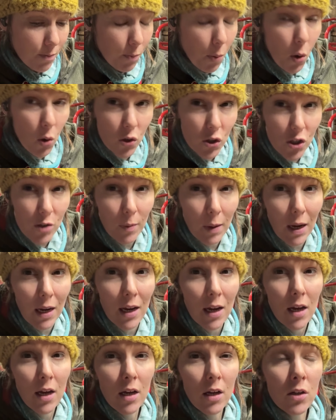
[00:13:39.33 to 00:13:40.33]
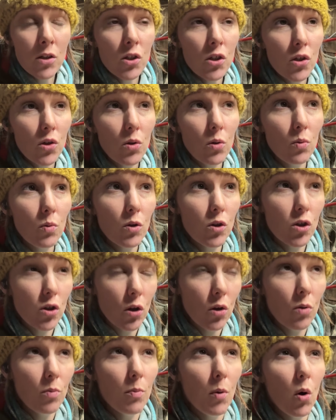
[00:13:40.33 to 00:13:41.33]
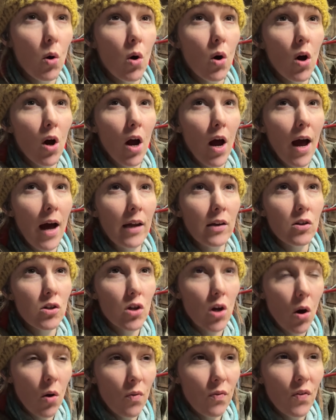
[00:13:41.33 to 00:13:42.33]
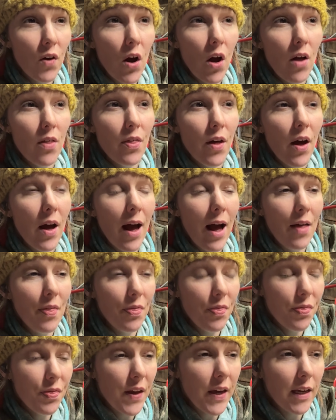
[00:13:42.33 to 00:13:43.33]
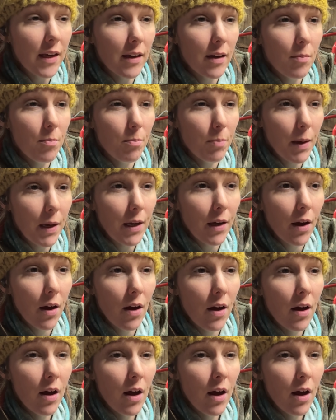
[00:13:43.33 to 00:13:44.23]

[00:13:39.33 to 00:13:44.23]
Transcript: push me to do more and go further and think bigger.